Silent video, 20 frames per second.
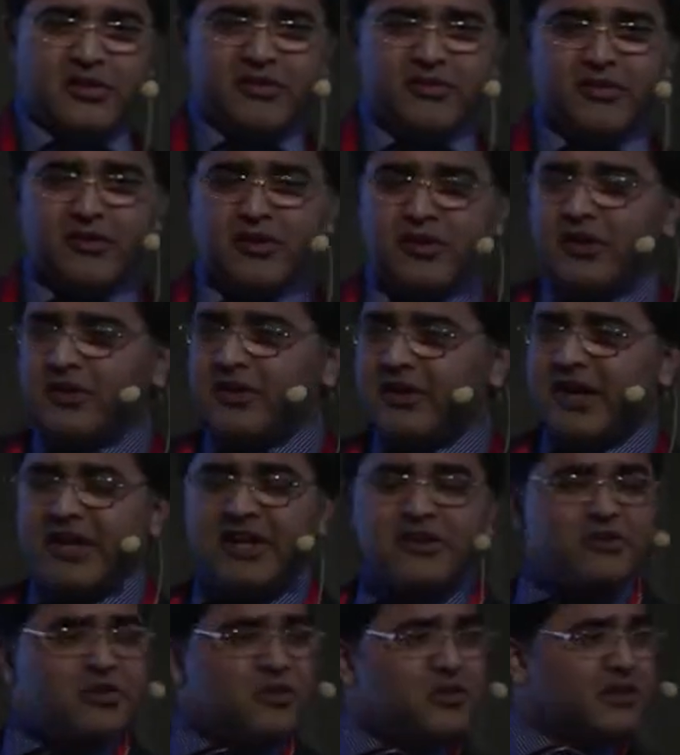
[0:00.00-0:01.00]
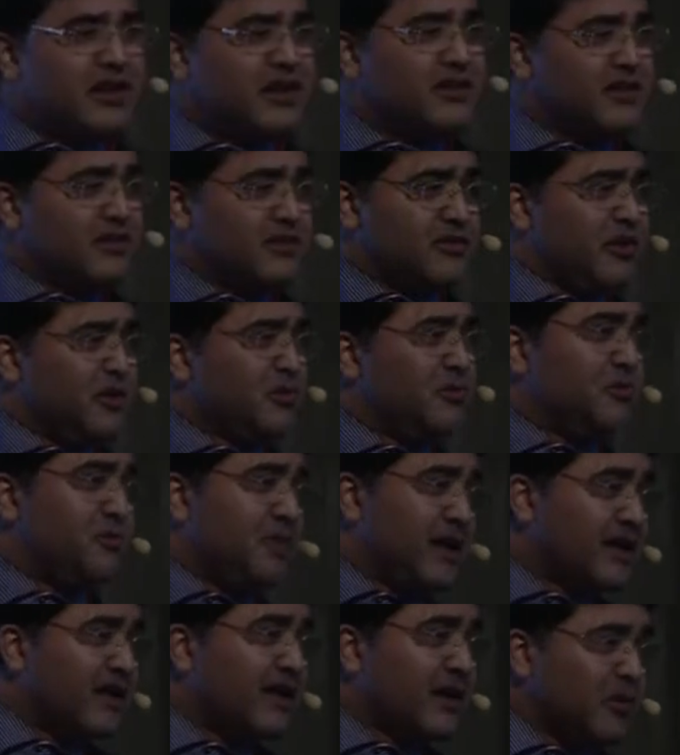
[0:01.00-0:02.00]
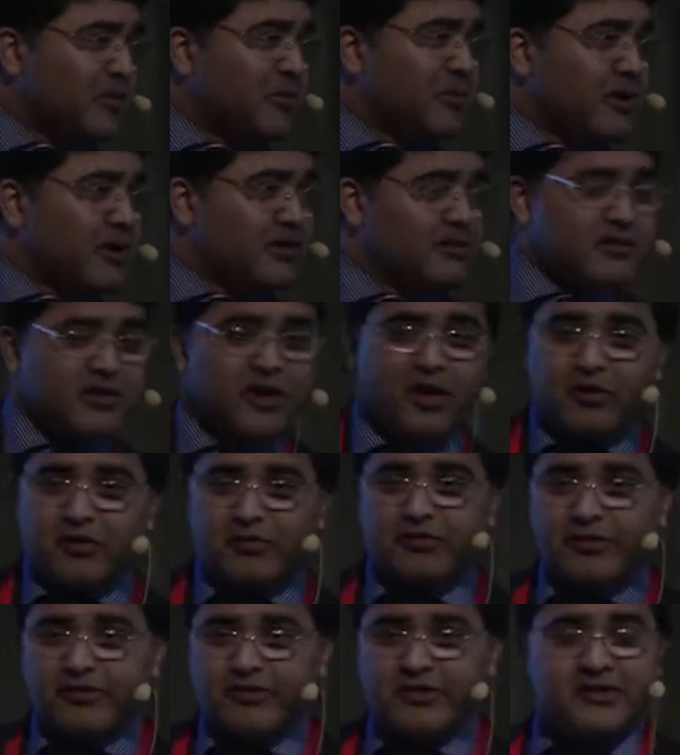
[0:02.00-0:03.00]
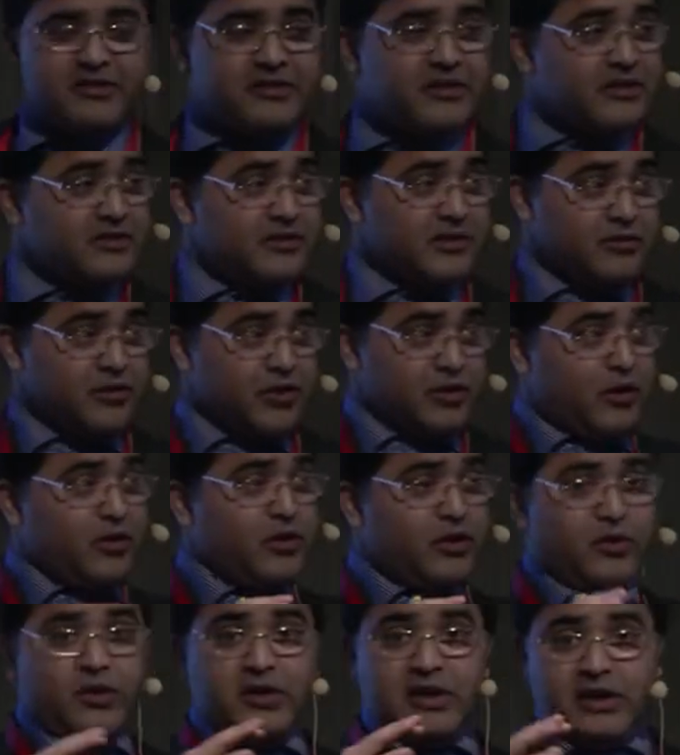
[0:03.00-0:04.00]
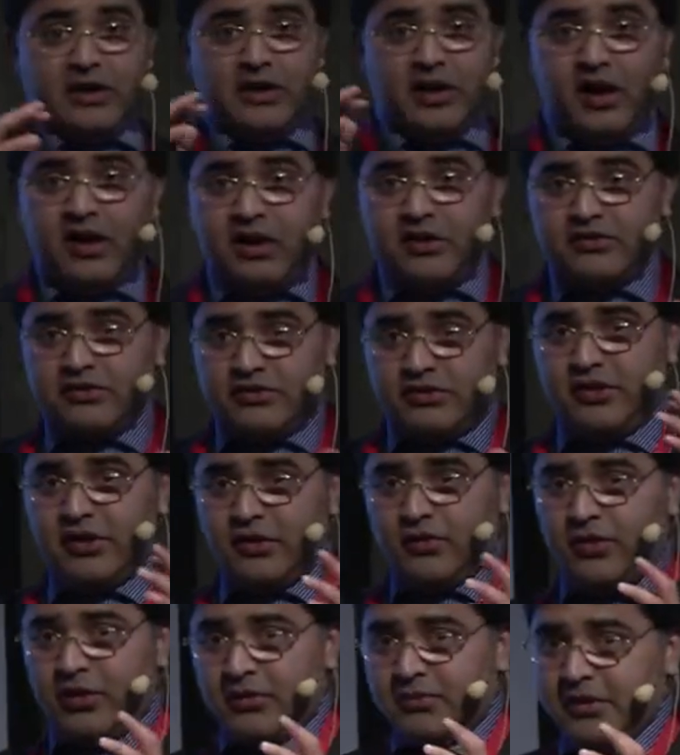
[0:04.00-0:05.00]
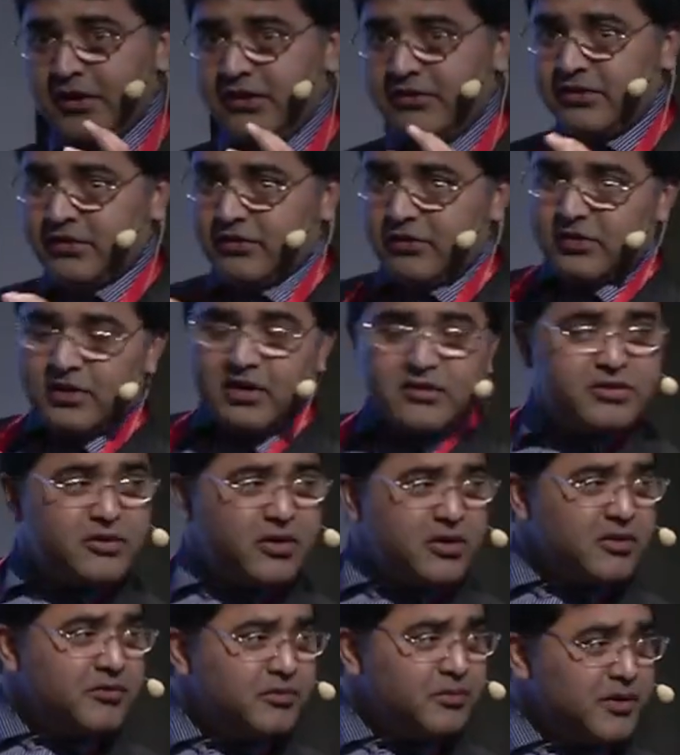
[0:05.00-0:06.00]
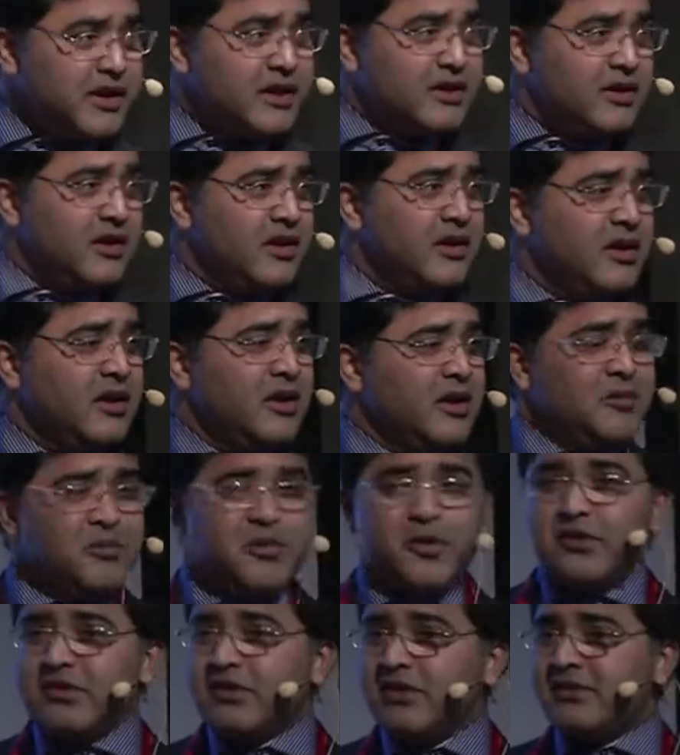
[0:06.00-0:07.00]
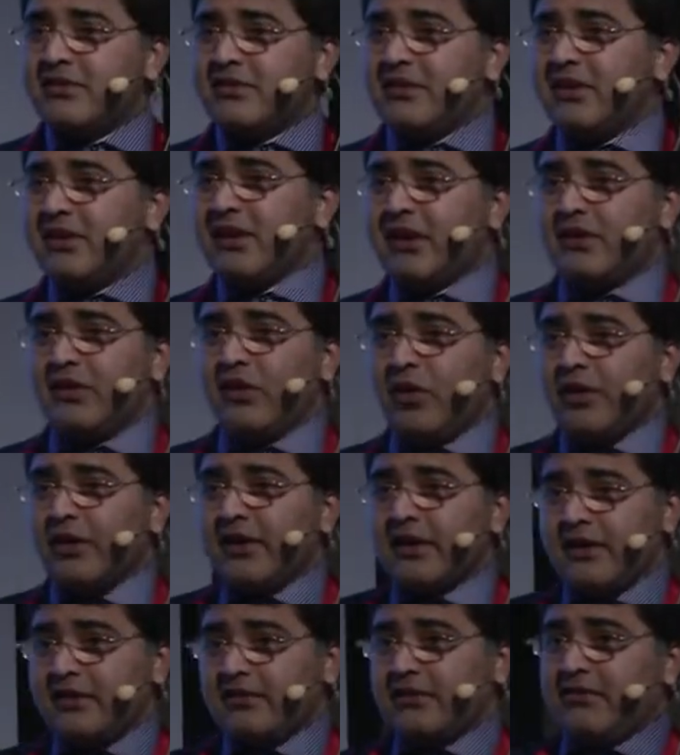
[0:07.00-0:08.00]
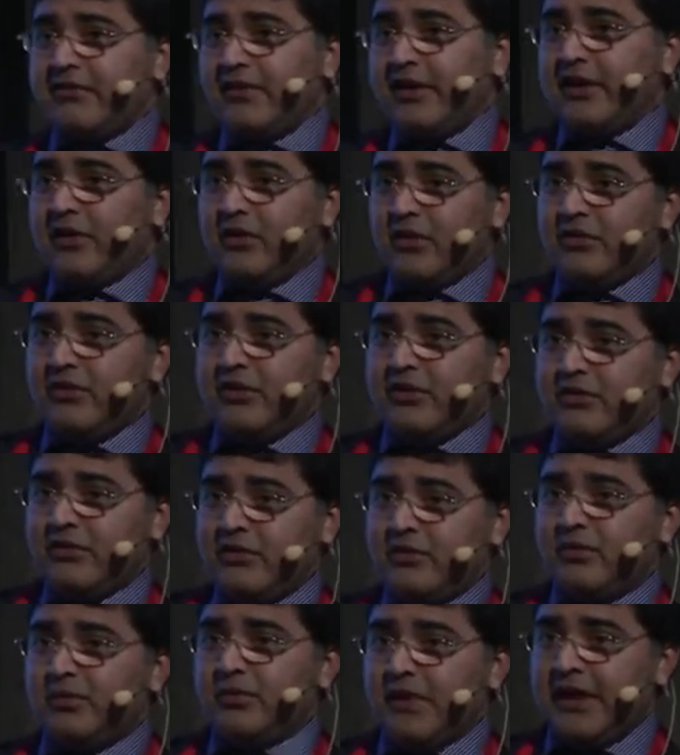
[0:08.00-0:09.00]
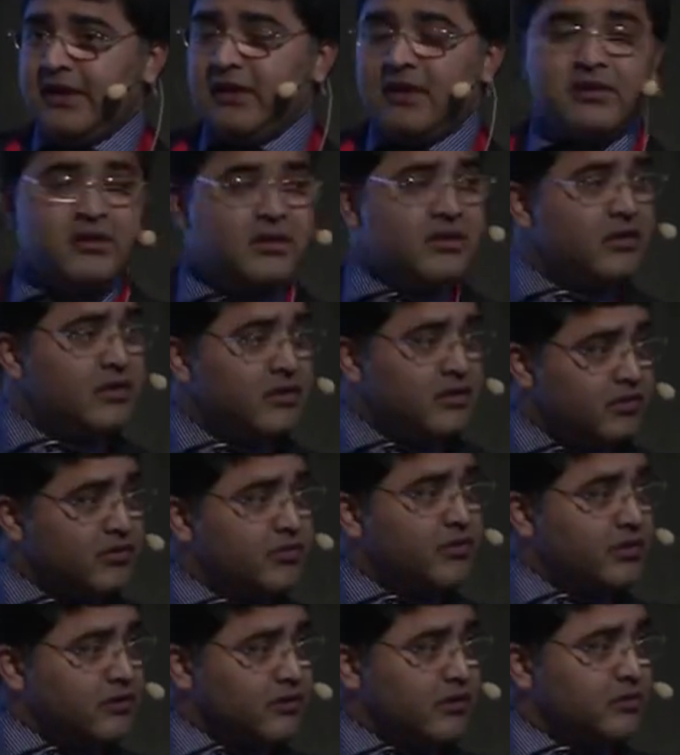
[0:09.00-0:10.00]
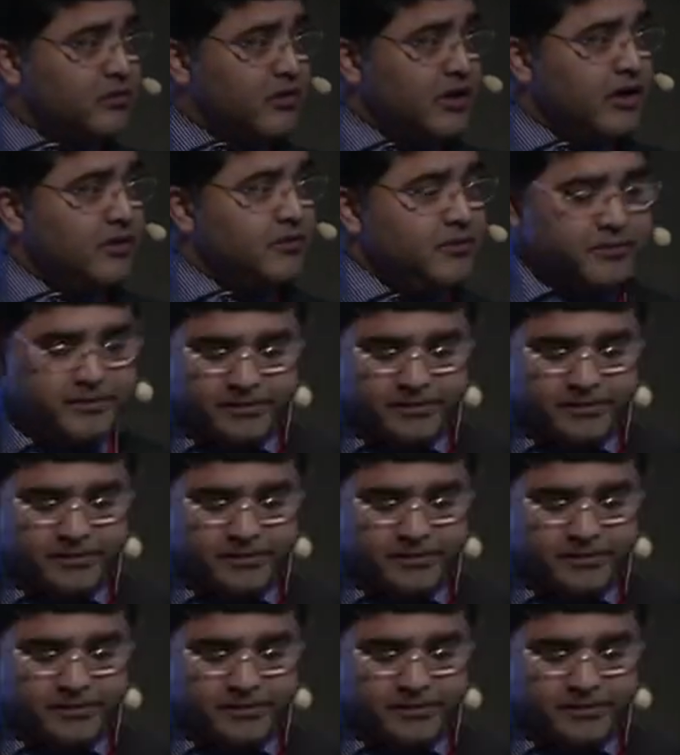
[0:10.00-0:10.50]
If you're talking 8 to 10, that's not a big number out of 56. And we're talking only large tier 1 merchants. So that's not a big, because they see that Nordic is a very good region to play for some time.